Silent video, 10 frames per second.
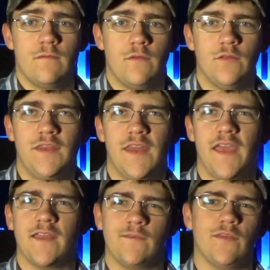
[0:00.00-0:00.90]
The only
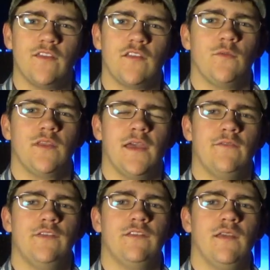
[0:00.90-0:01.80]
negative things I really
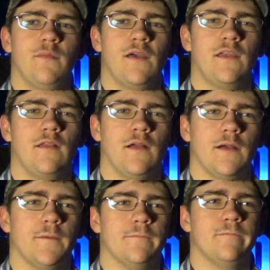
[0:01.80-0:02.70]
have to say about it,
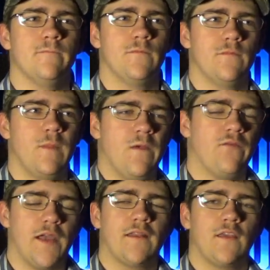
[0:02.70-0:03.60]
the
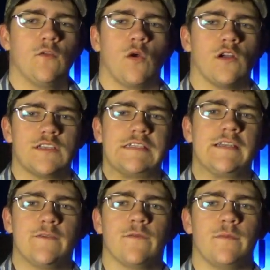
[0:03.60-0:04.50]
fact that you are
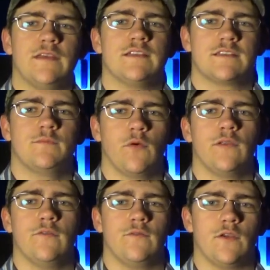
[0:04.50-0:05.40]
seeing it from his
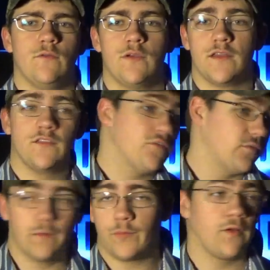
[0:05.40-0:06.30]
point of view and it's
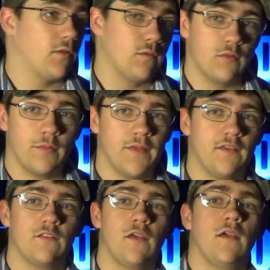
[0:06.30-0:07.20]
flipping all over the
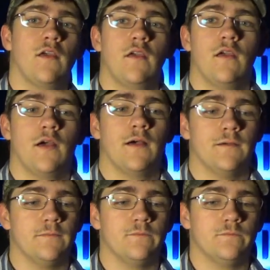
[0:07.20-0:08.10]
place.
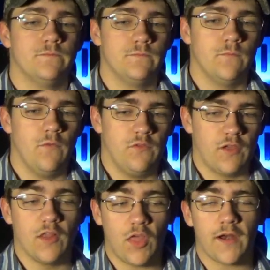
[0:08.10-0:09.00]

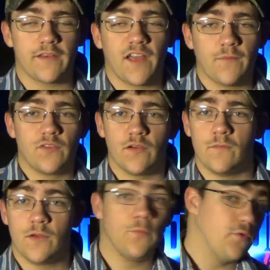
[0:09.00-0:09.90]
A lot of times
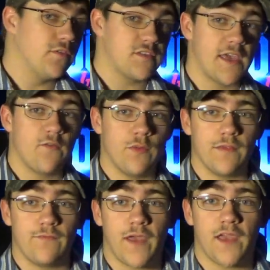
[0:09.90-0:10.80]
he'll move his head
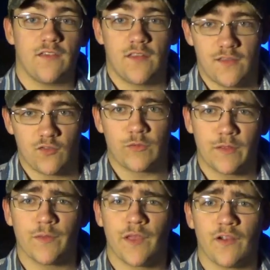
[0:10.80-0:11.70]
really fast, and it's
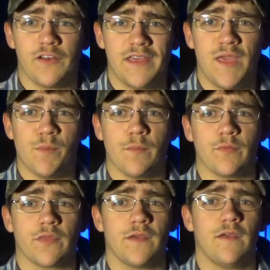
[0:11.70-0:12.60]
really, really hard to keep
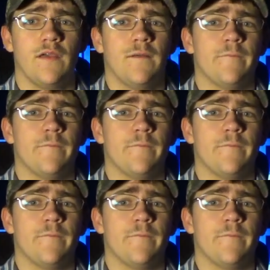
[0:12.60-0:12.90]
up with it.